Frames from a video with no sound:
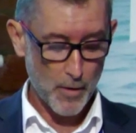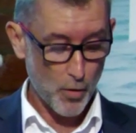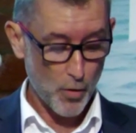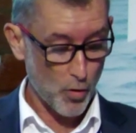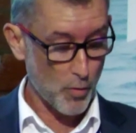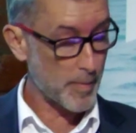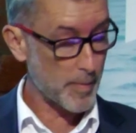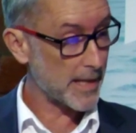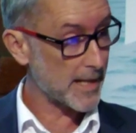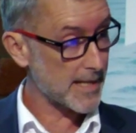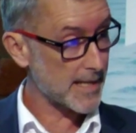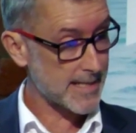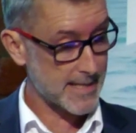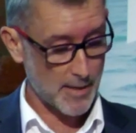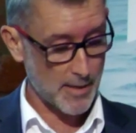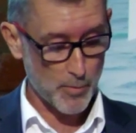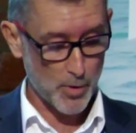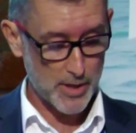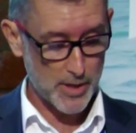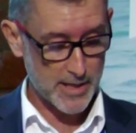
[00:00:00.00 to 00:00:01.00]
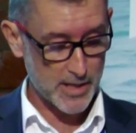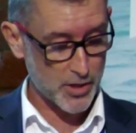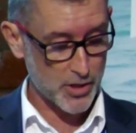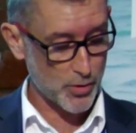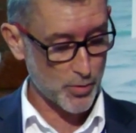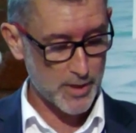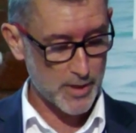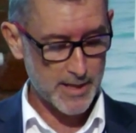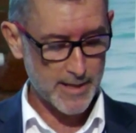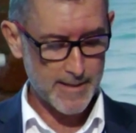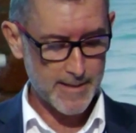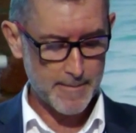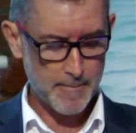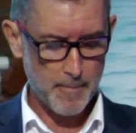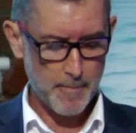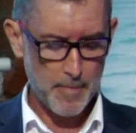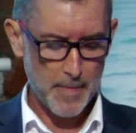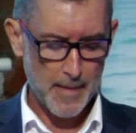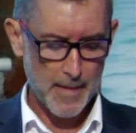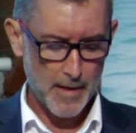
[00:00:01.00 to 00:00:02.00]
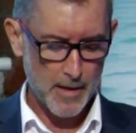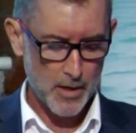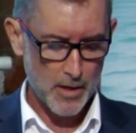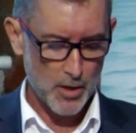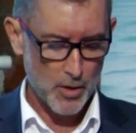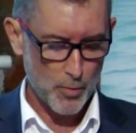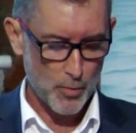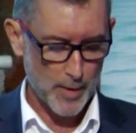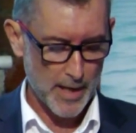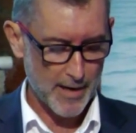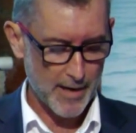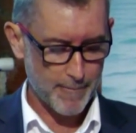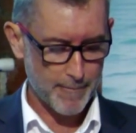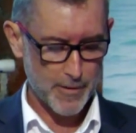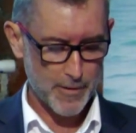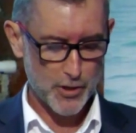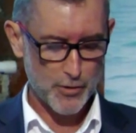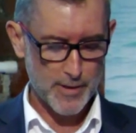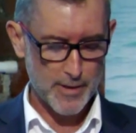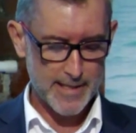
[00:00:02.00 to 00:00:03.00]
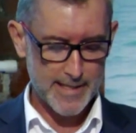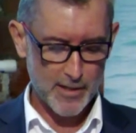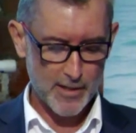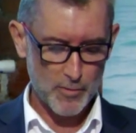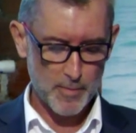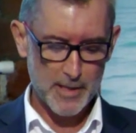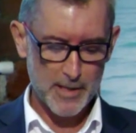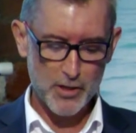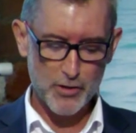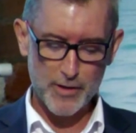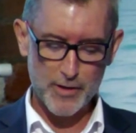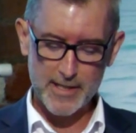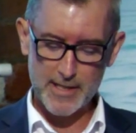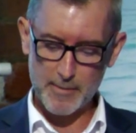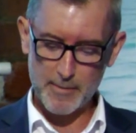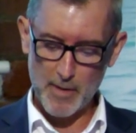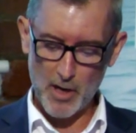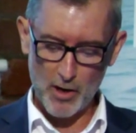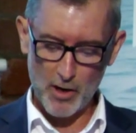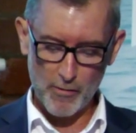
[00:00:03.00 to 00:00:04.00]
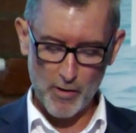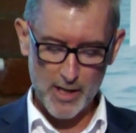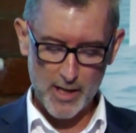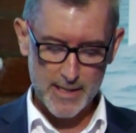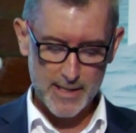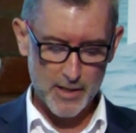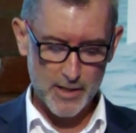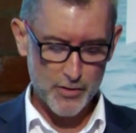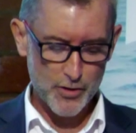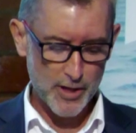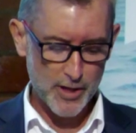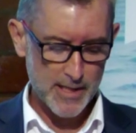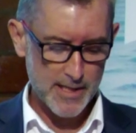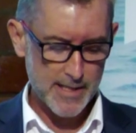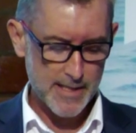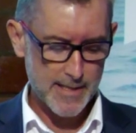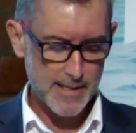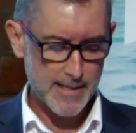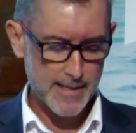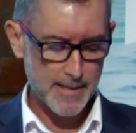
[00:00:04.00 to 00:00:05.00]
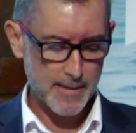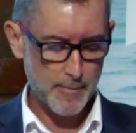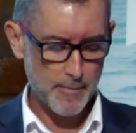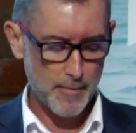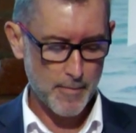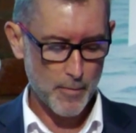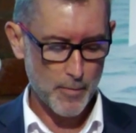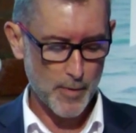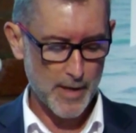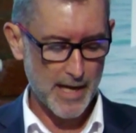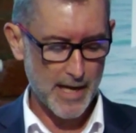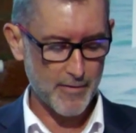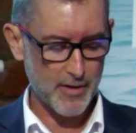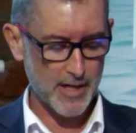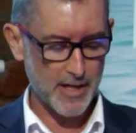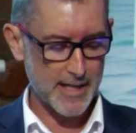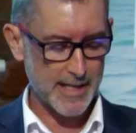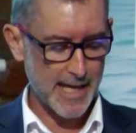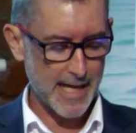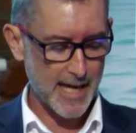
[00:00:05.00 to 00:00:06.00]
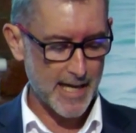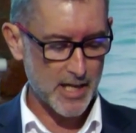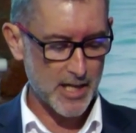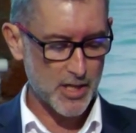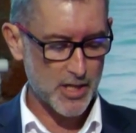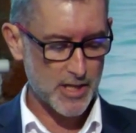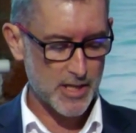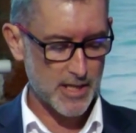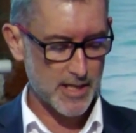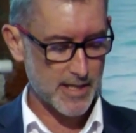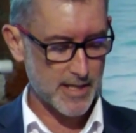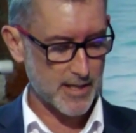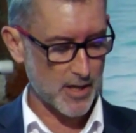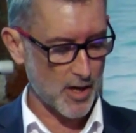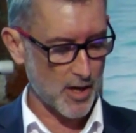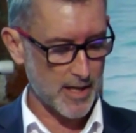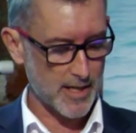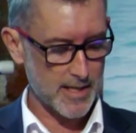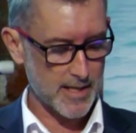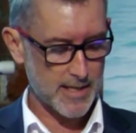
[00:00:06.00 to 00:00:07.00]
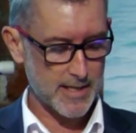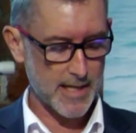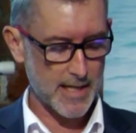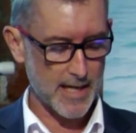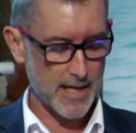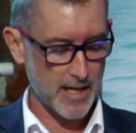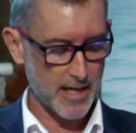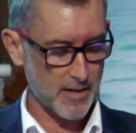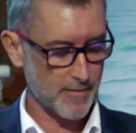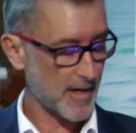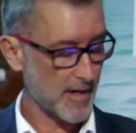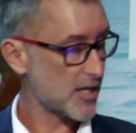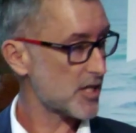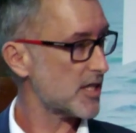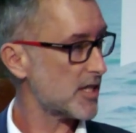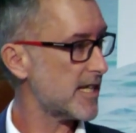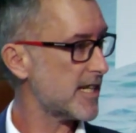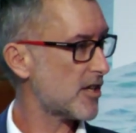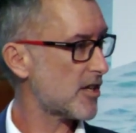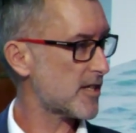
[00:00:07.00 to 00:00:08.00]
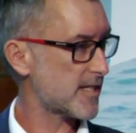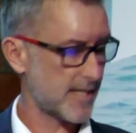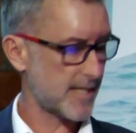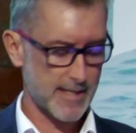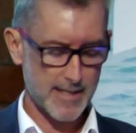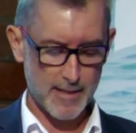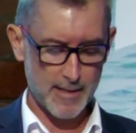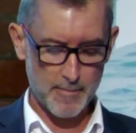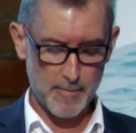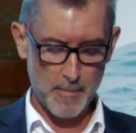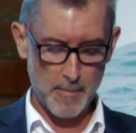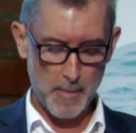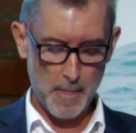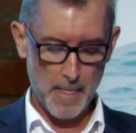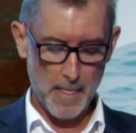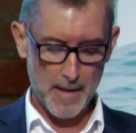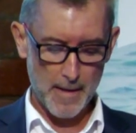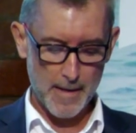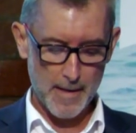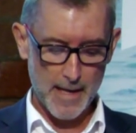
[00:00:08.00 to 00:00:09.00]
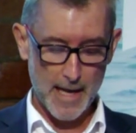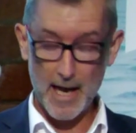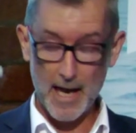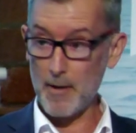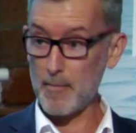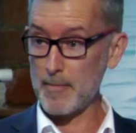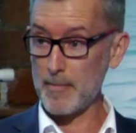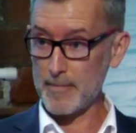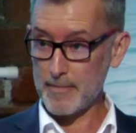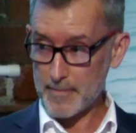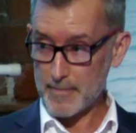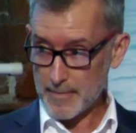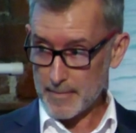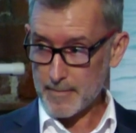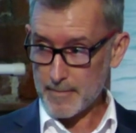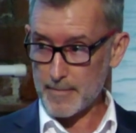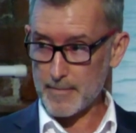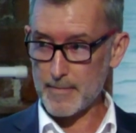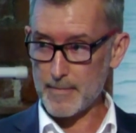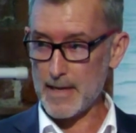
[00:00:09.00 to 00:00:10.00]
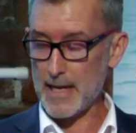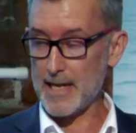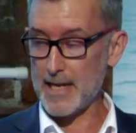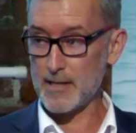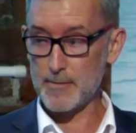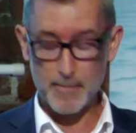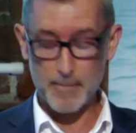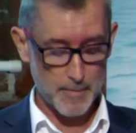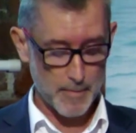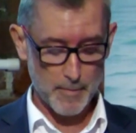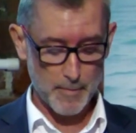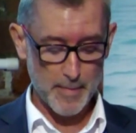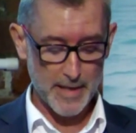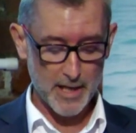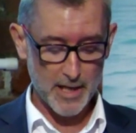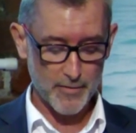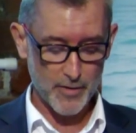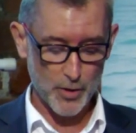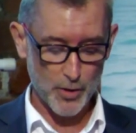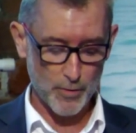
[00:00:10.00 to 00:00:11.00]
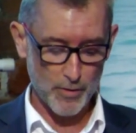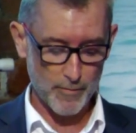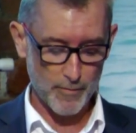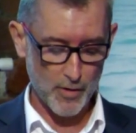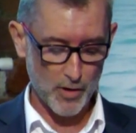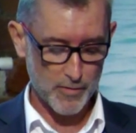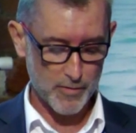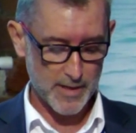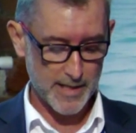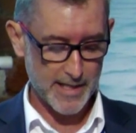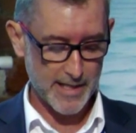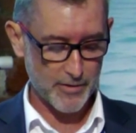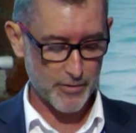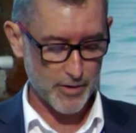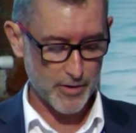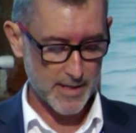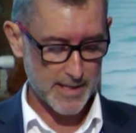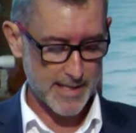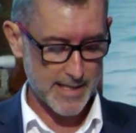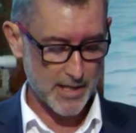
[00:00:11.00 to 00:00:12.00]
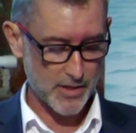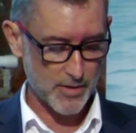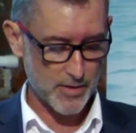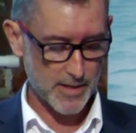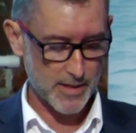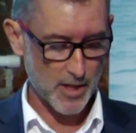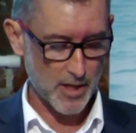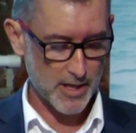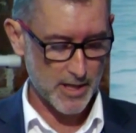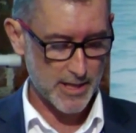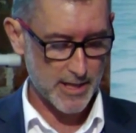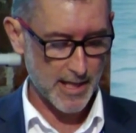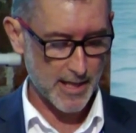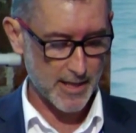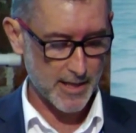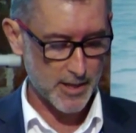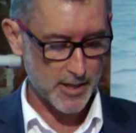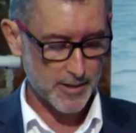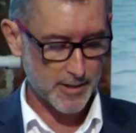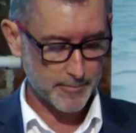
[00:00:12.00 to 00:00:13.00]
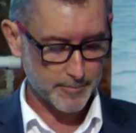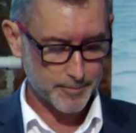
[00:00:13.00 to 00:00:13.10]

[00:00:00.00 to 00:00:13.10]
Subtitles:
albeit somewhat disjointed. We have fisheries settlement addressing Maori rights and interests. We have an engaged science and innovation ecosystem, as many of you are involved in here through this National Science Challenge.